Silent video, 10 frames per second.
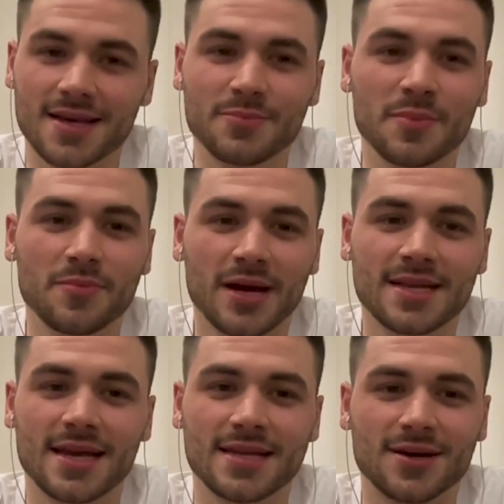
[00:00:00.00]
had my
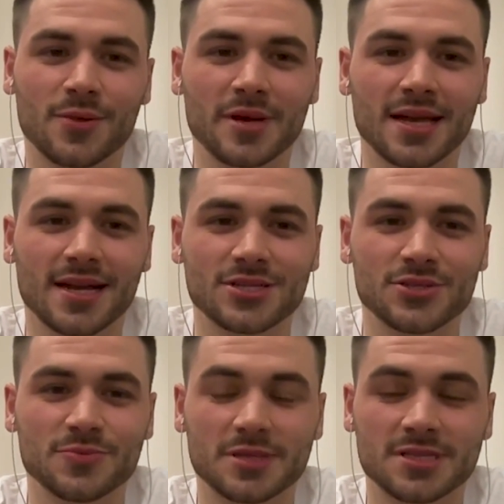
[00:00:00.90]
dad taught me how to
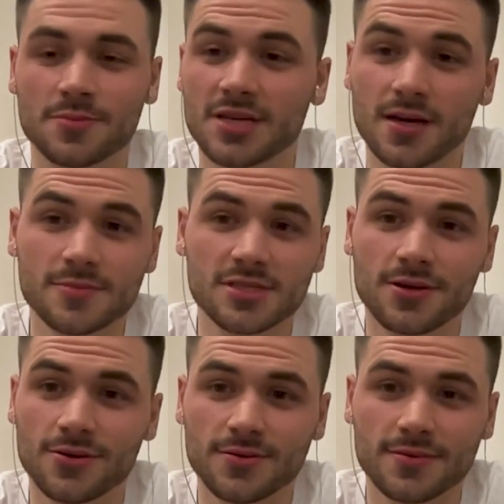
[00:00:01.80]
shoot, but sometimes you
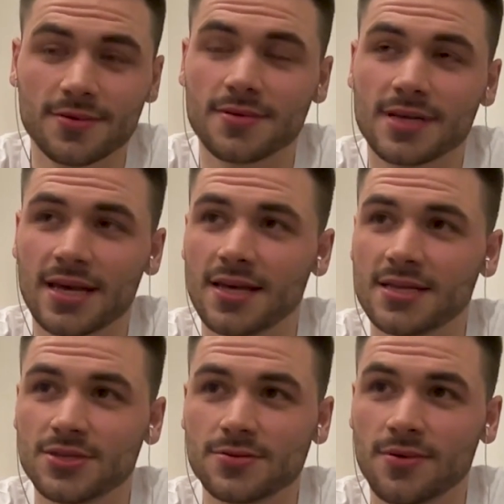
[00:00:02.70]
know,
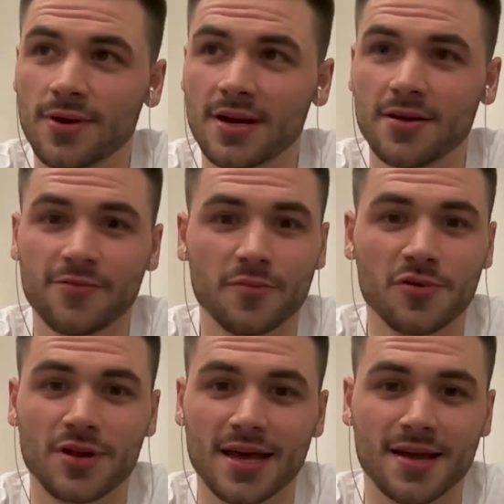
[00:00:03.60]
kids, you don't want to hear from
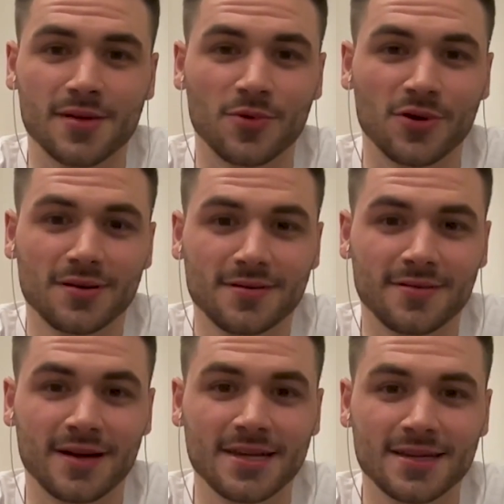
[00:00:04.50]
your dad anymore,
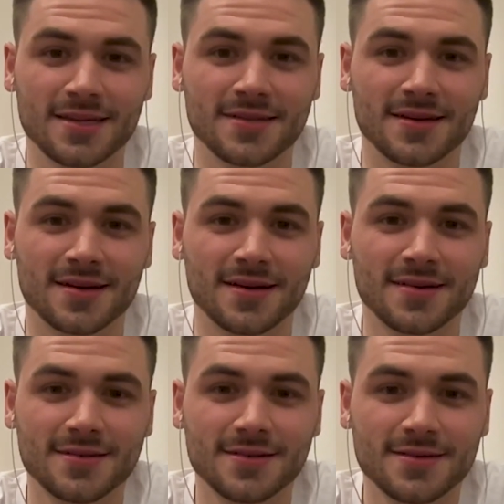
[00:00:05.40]
right? And
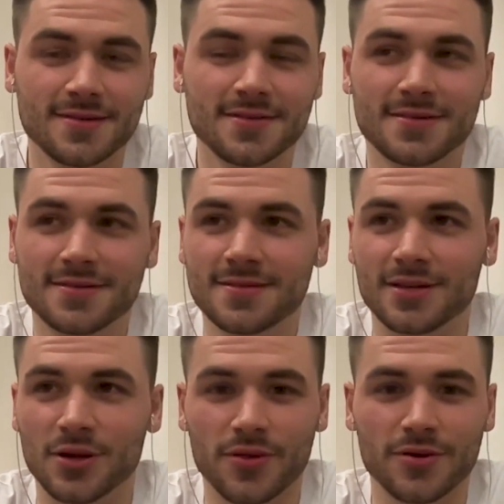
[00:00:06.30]
uh,
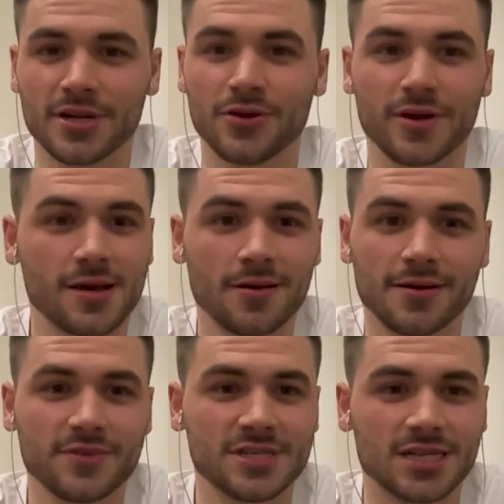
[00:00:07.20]
you know they're in your ear
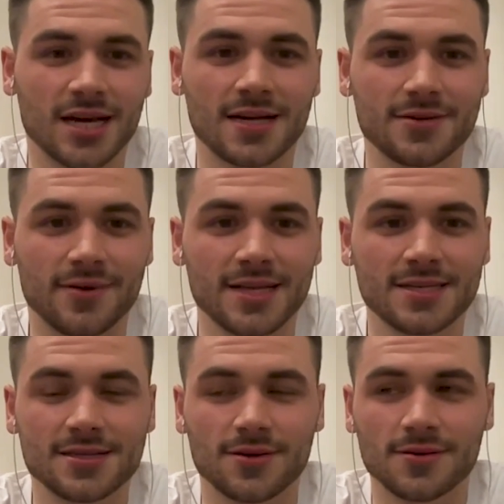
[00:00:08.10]
every shot, right?
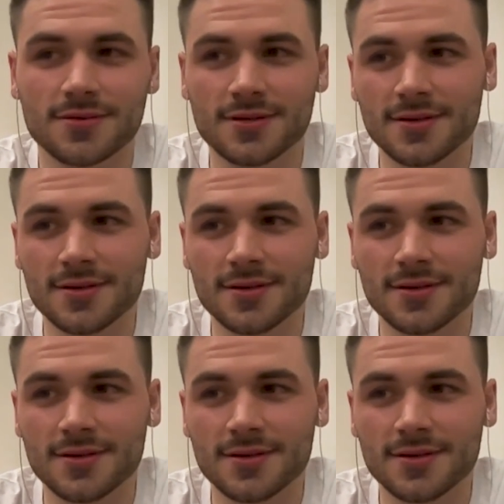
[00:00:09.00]
So.